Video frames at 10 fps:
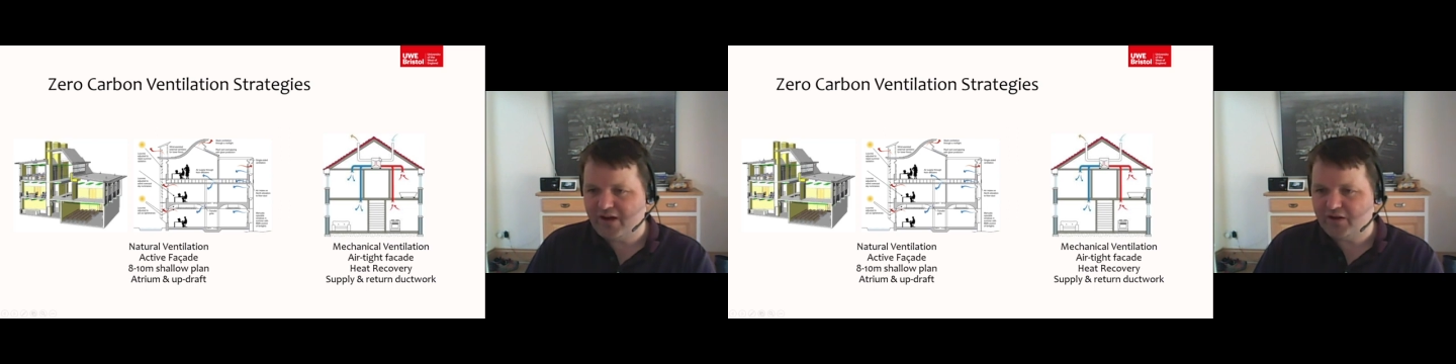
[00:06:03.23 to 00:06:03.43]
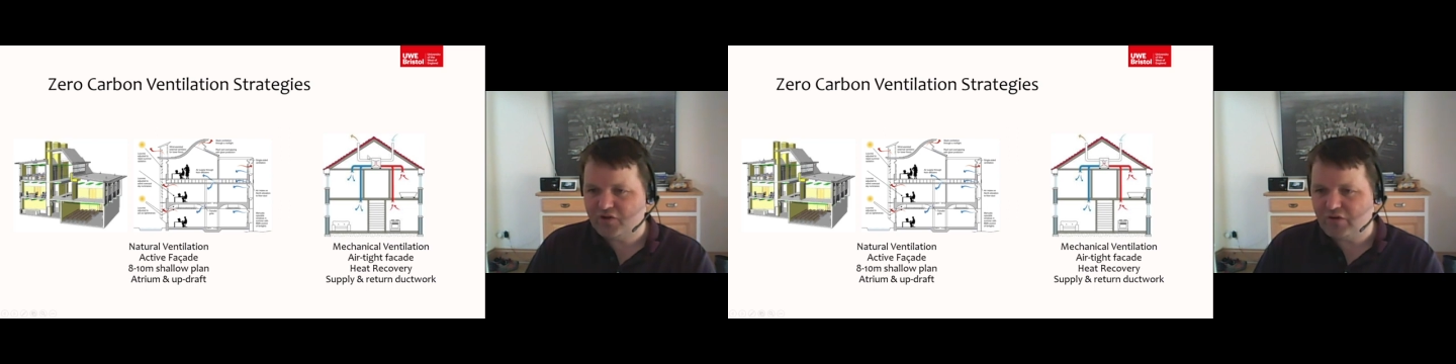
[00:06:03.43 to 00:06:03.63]

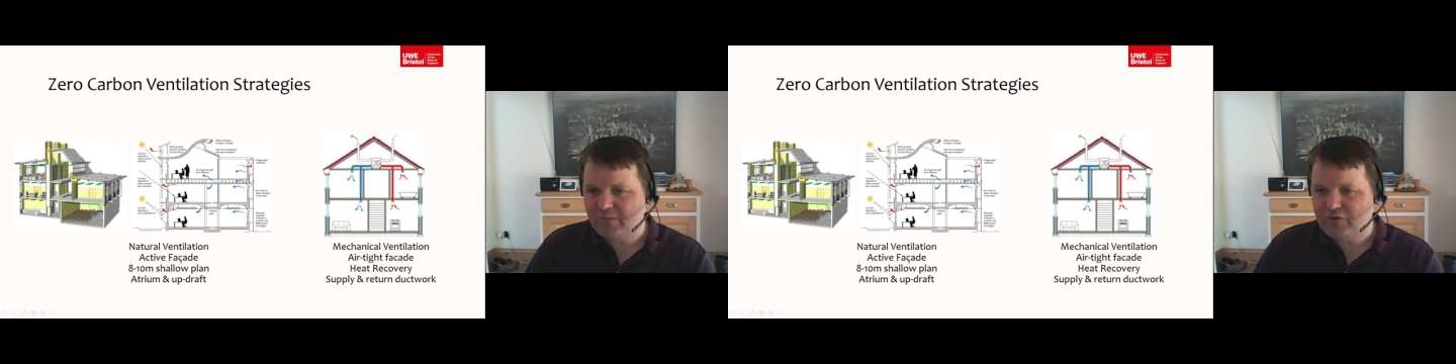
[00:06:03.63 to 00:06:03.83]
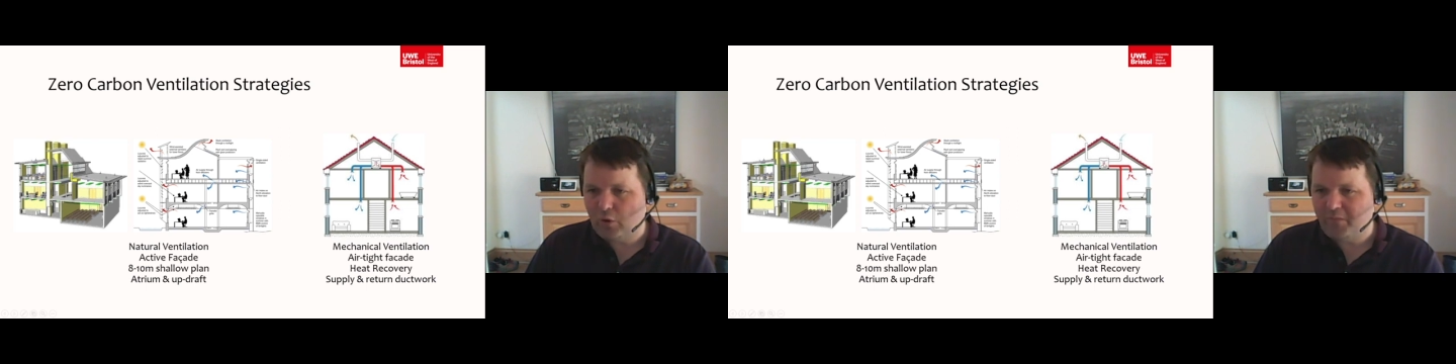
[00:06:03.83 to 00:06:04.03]
air
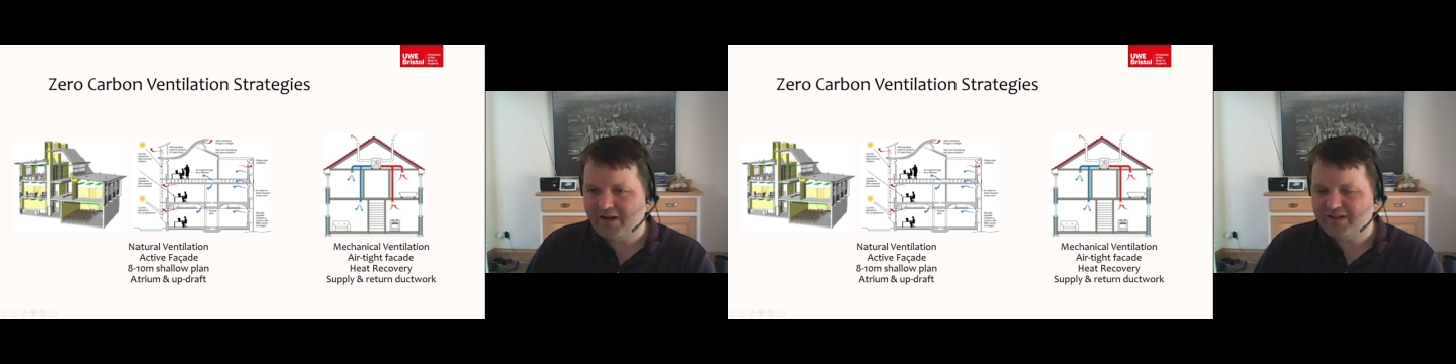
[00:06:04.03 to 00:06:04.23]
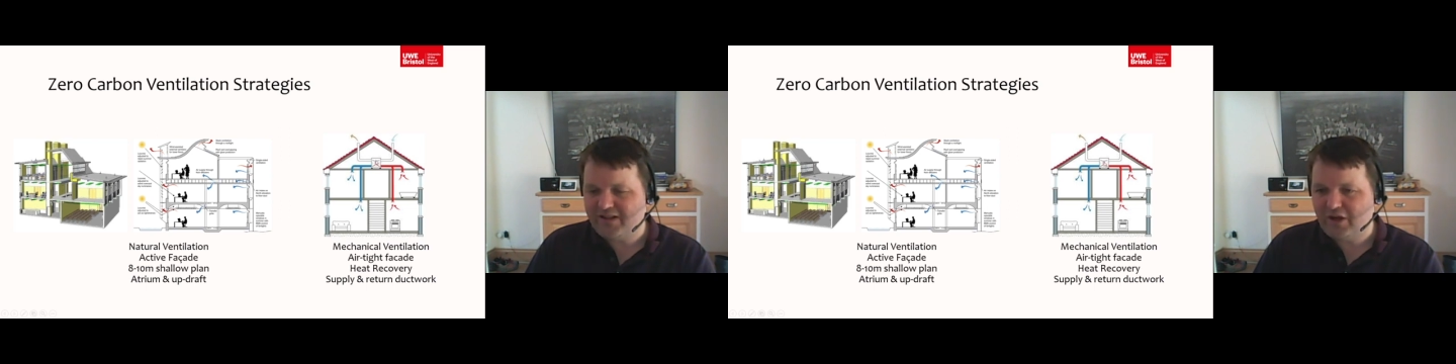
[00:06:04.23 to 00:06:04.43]
streams don't
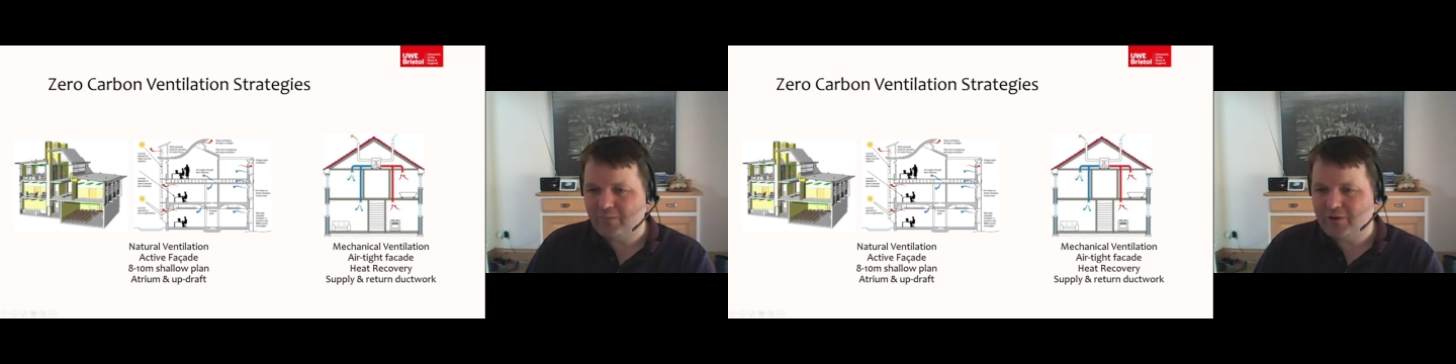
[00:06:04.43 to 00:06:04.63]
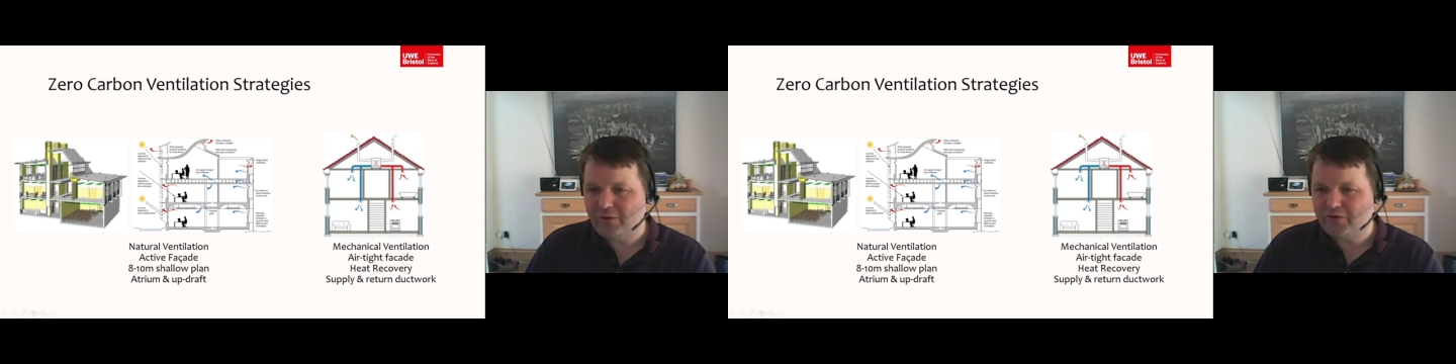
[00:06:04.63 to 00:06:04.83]
mix. They
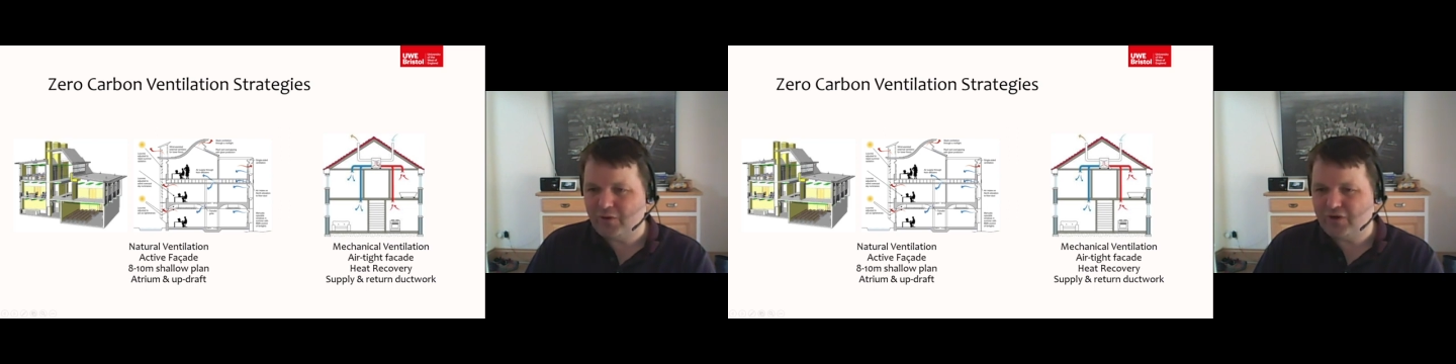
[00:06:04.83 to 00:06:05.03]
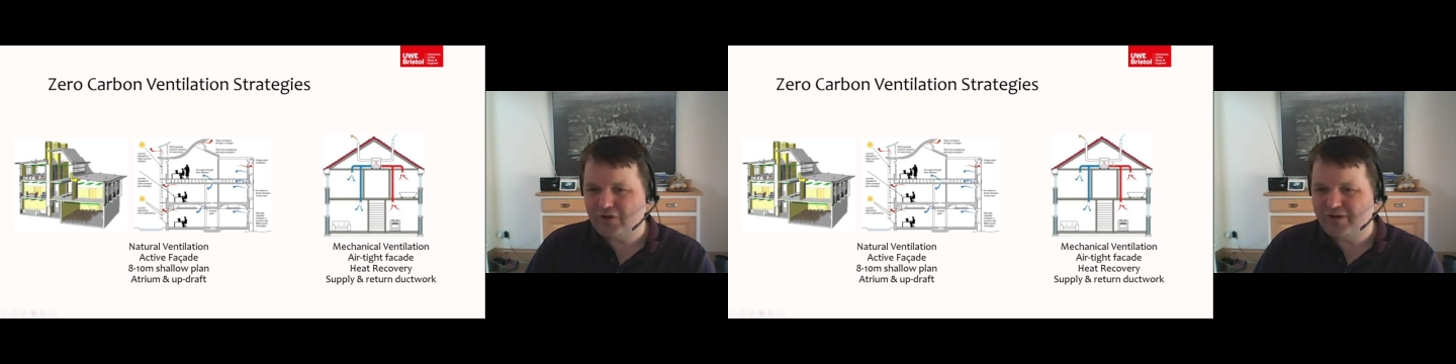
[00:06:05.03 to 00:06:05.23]
come close to
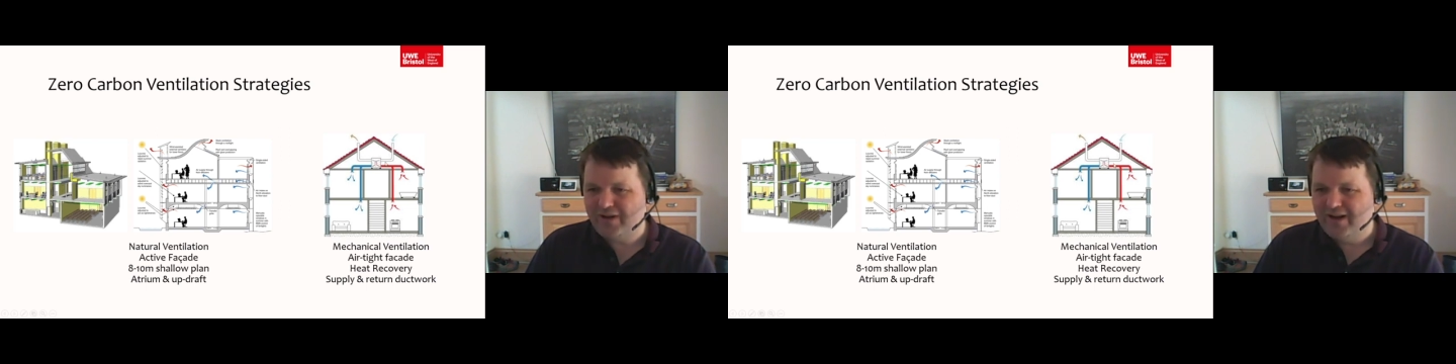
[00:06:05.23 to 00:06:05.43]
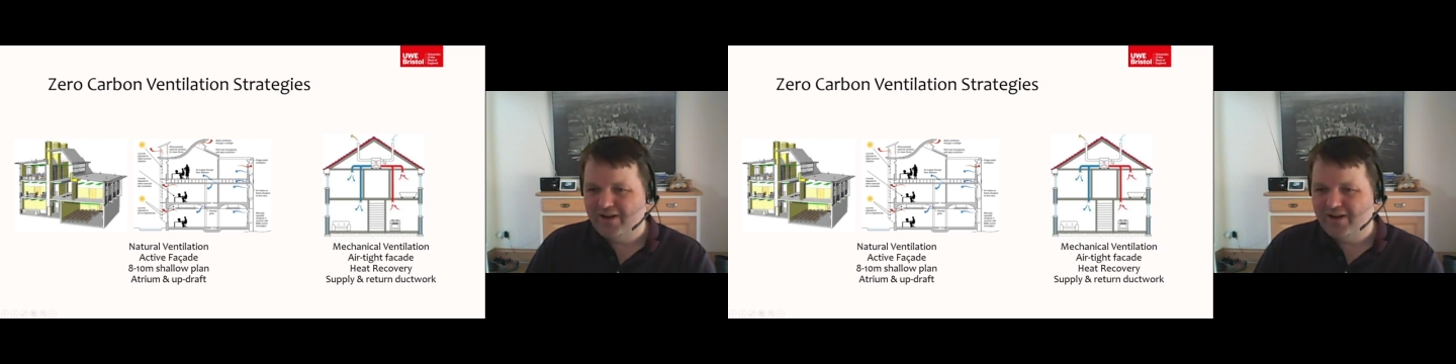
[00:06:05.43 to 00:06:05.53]
each other.